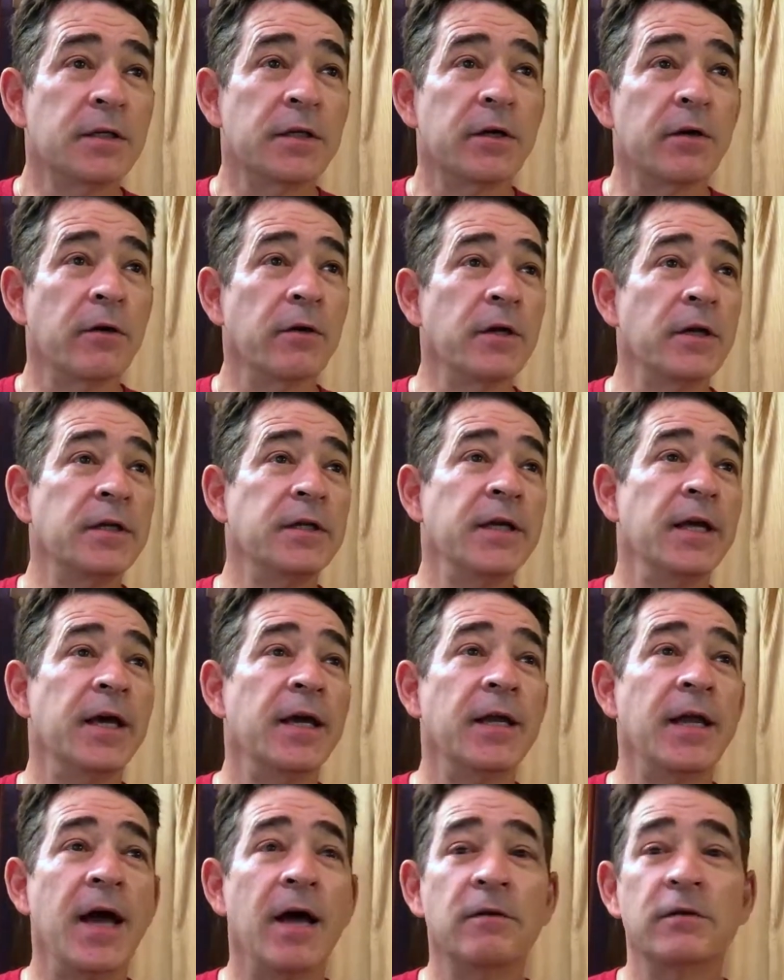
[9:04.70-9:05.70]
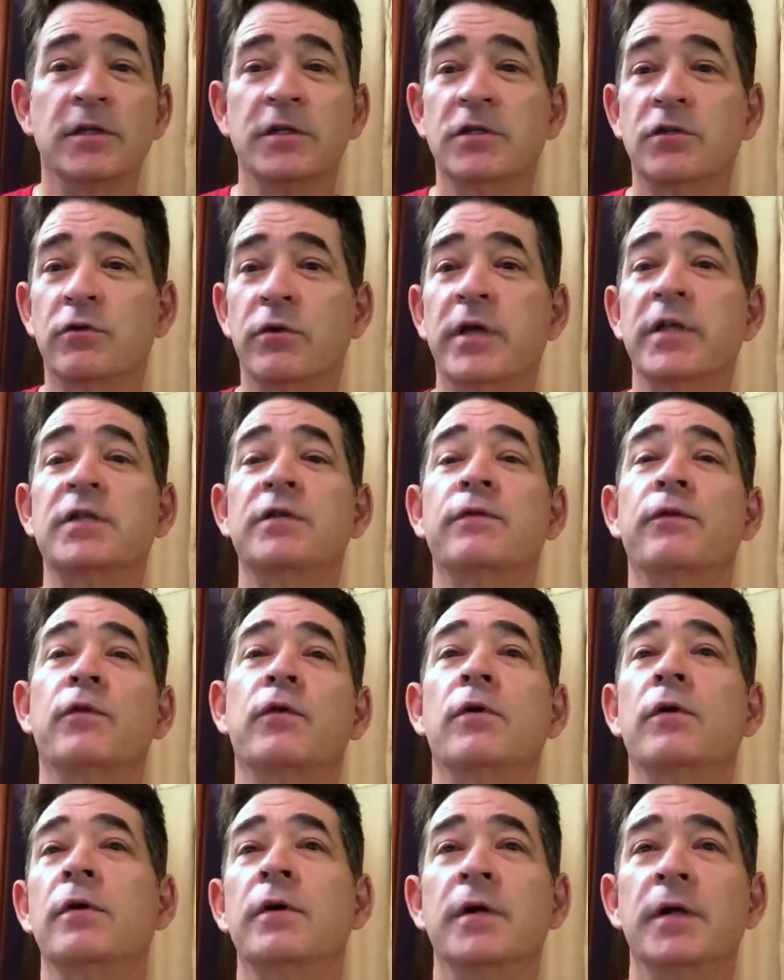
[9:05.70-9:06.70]
0 to 10, how
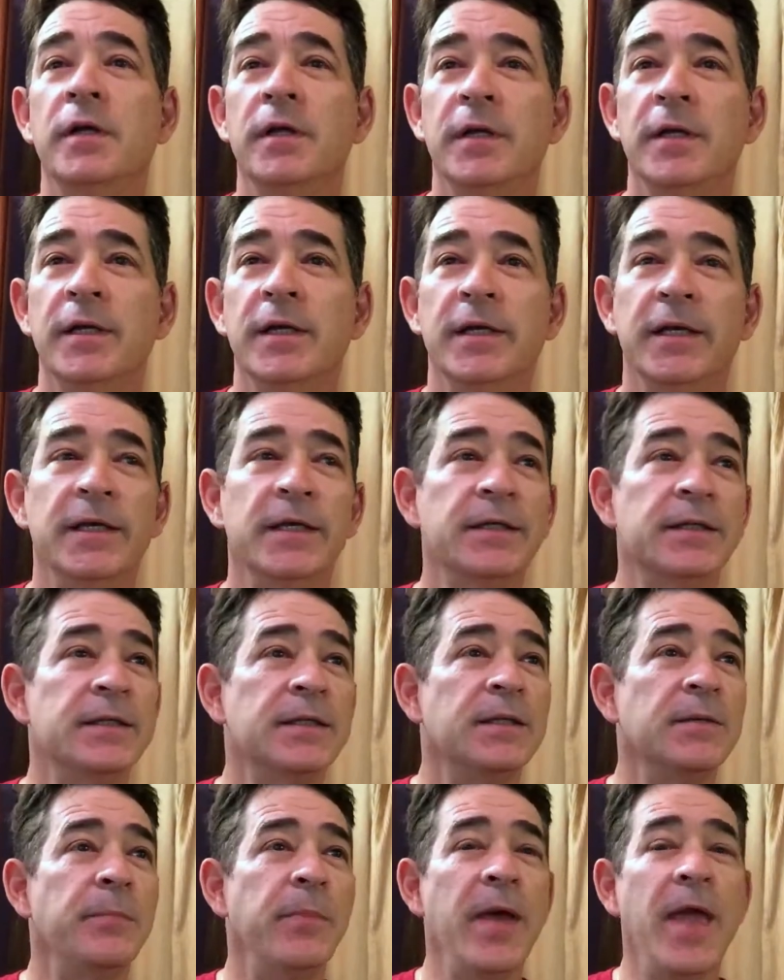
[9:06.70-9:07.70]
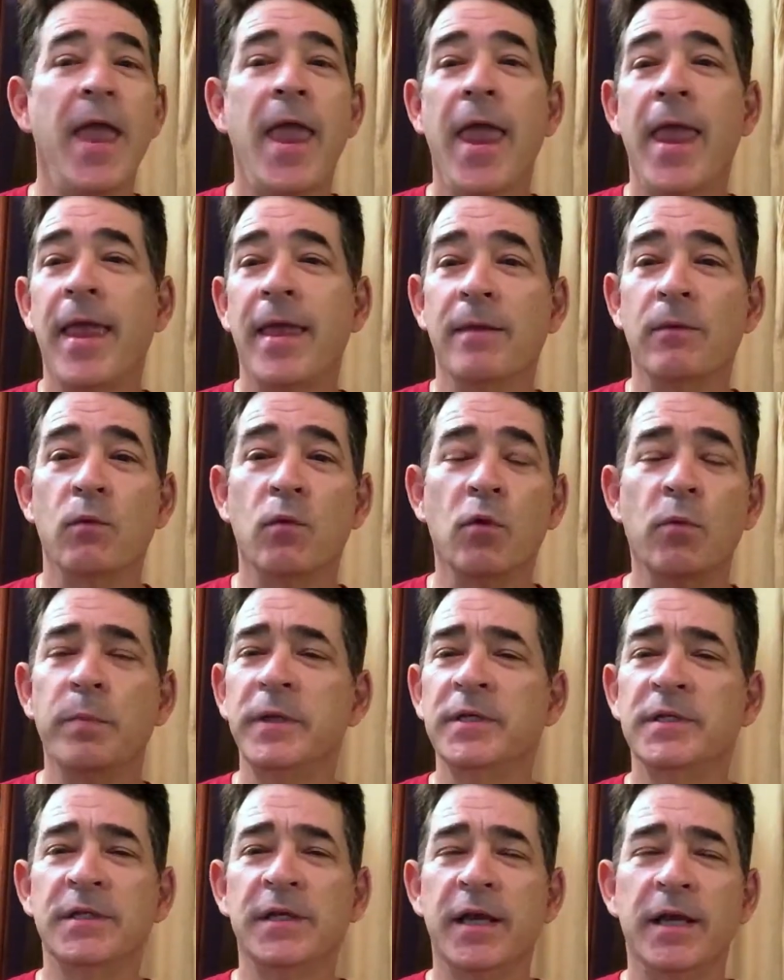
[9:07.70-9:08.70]
distressful is the pain?
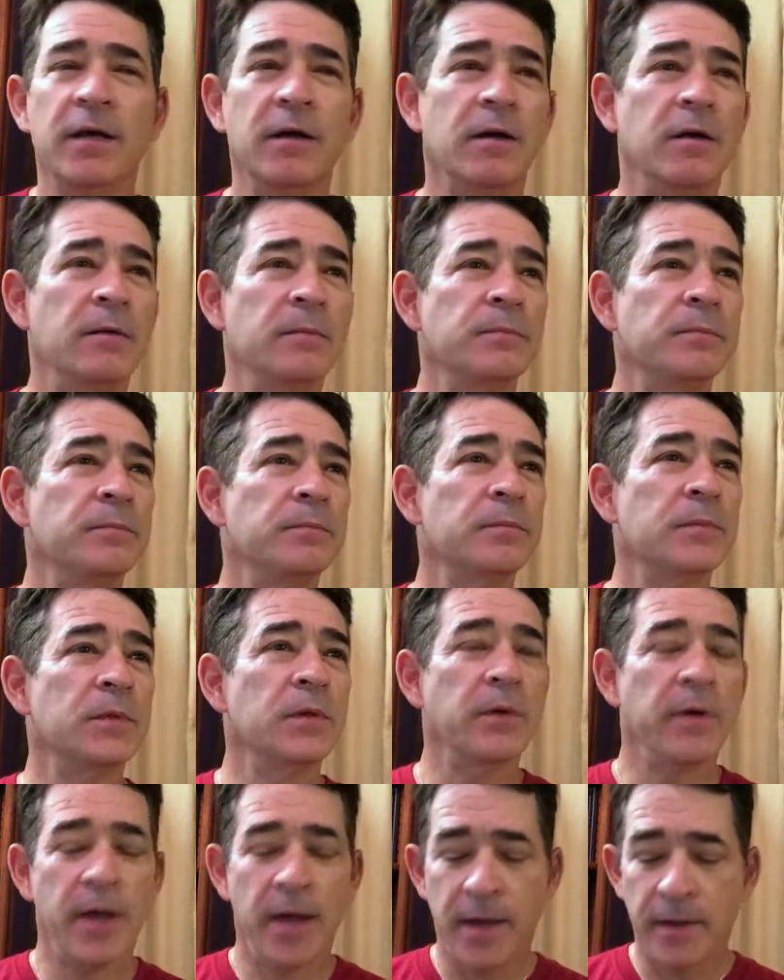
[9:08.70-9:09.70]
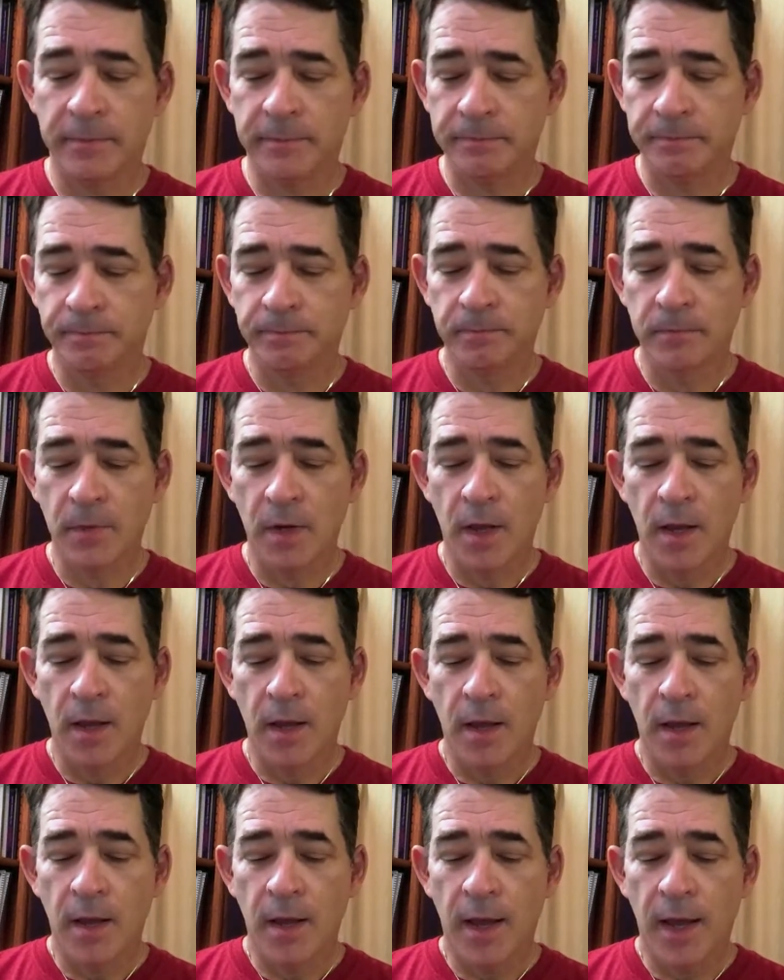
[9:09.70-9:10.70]
Wolpe's scale, okay?
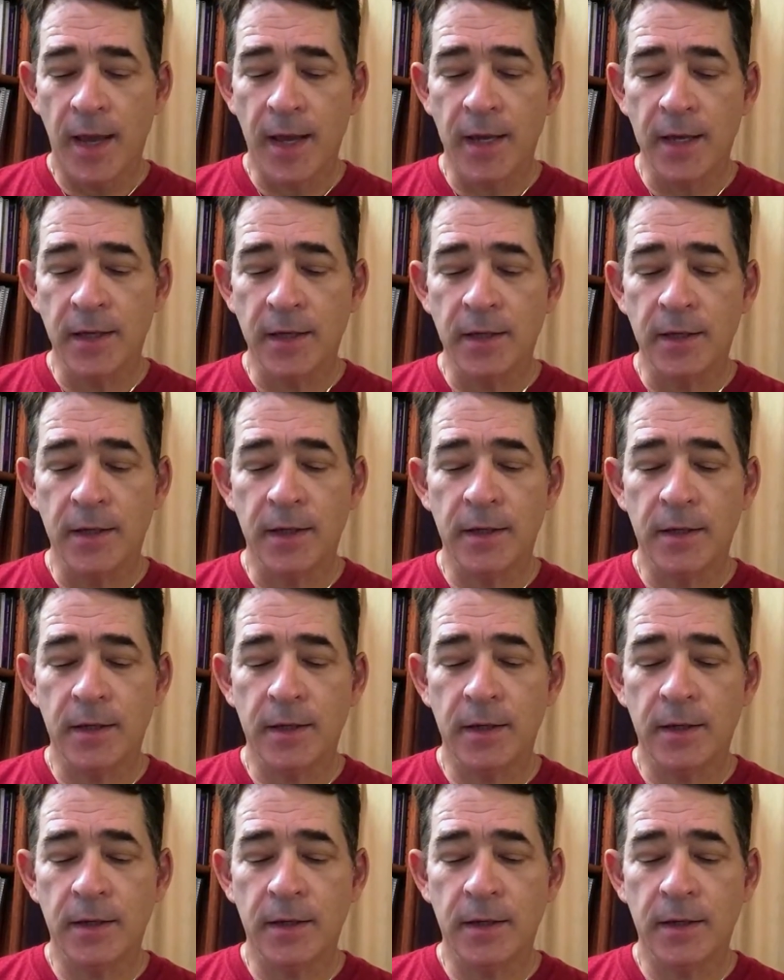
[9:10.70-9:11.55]
And